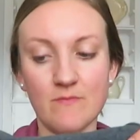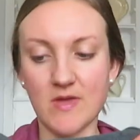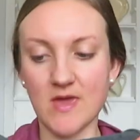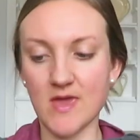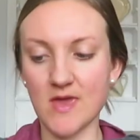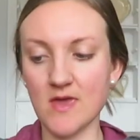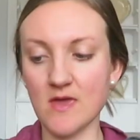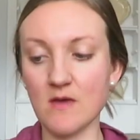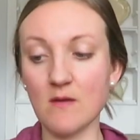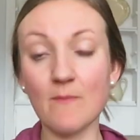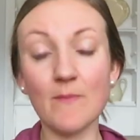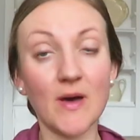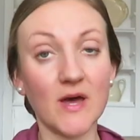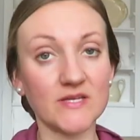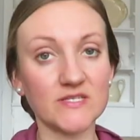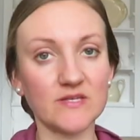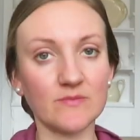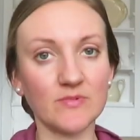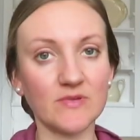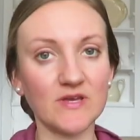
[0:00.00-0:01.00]
me,
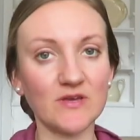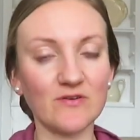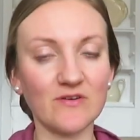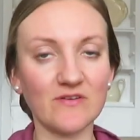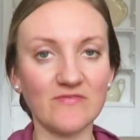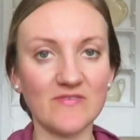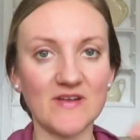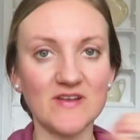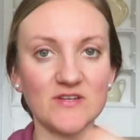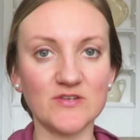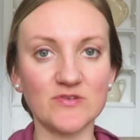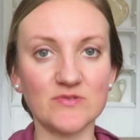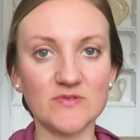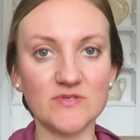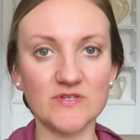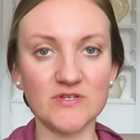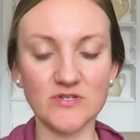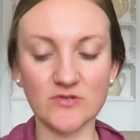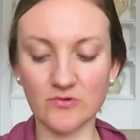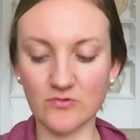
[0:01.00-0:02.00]
possibly, or a friend
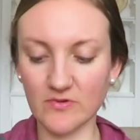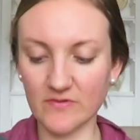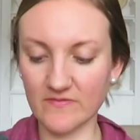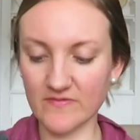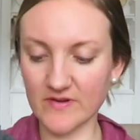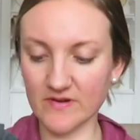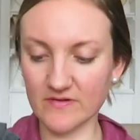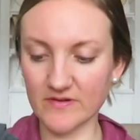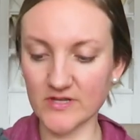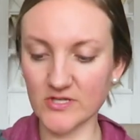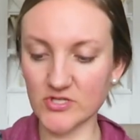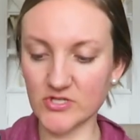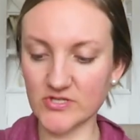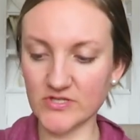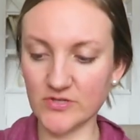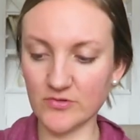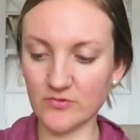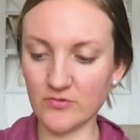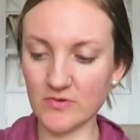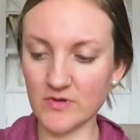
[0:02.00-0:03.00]
who's due very
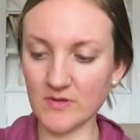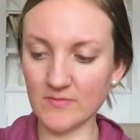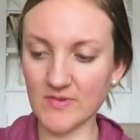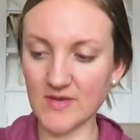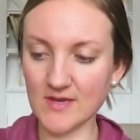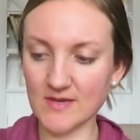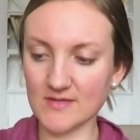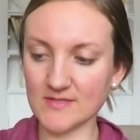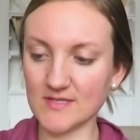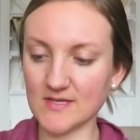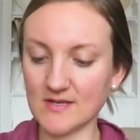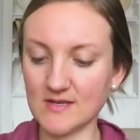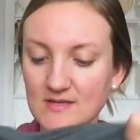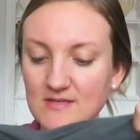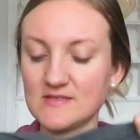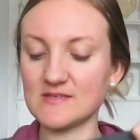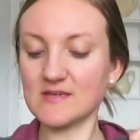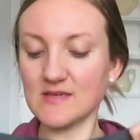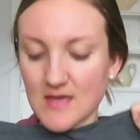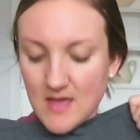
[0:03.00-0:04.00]
soon because it
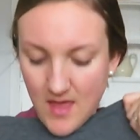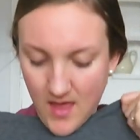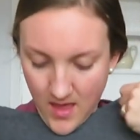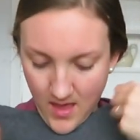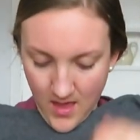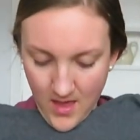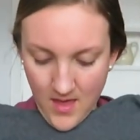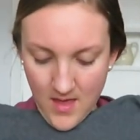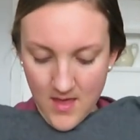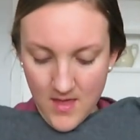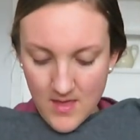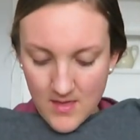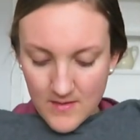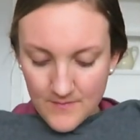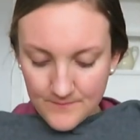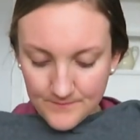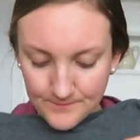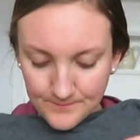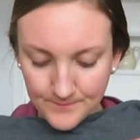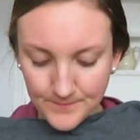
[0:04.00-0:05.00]
is a
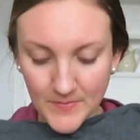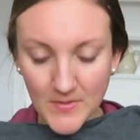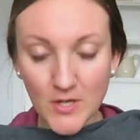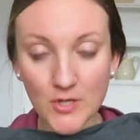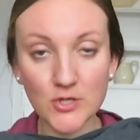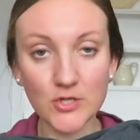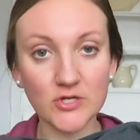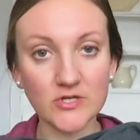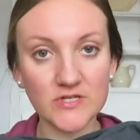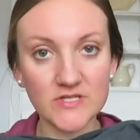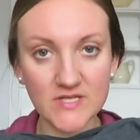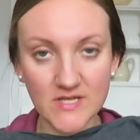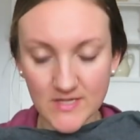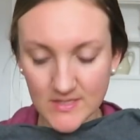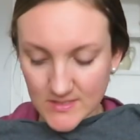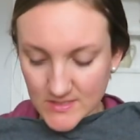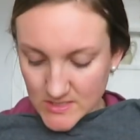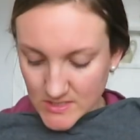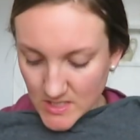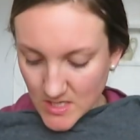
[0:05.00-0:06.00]

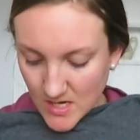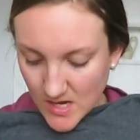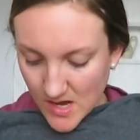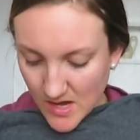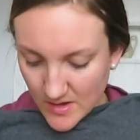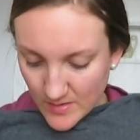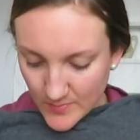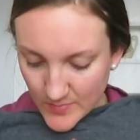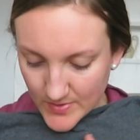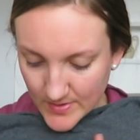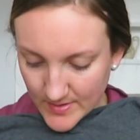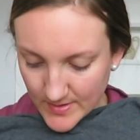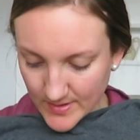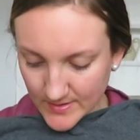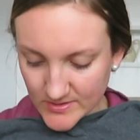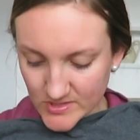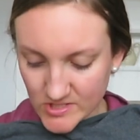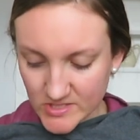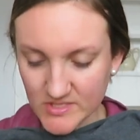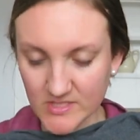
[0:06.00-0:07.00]
nursing top,
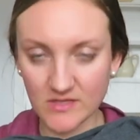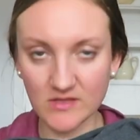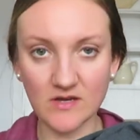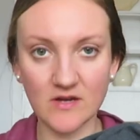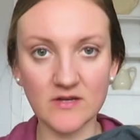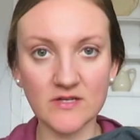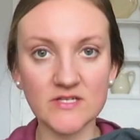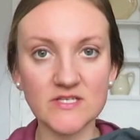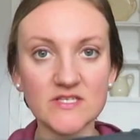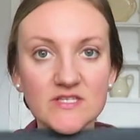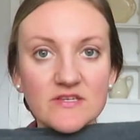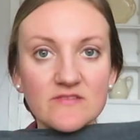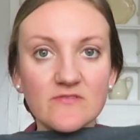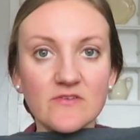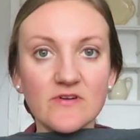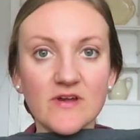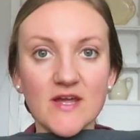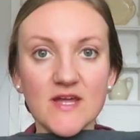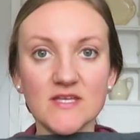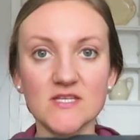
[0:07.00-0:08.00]
just long sleeve
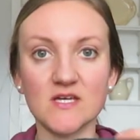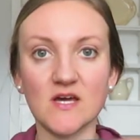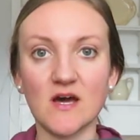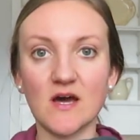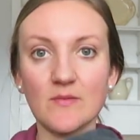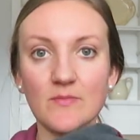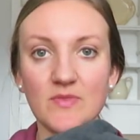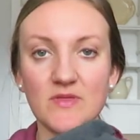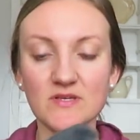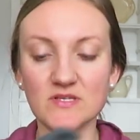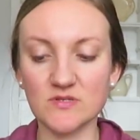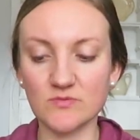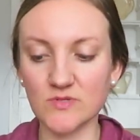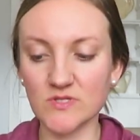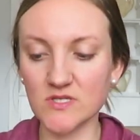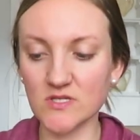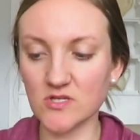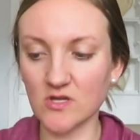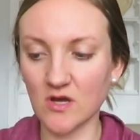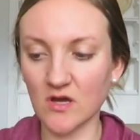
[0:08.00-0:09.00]
gray top. This
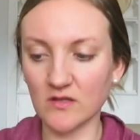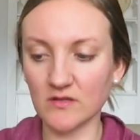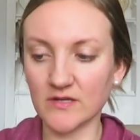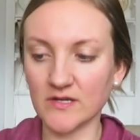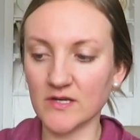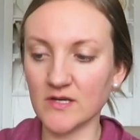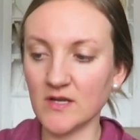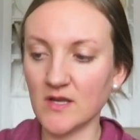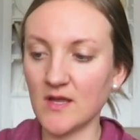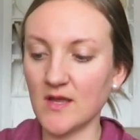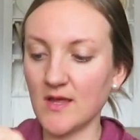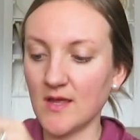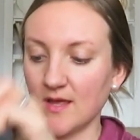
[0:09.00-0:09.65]
was a dollar.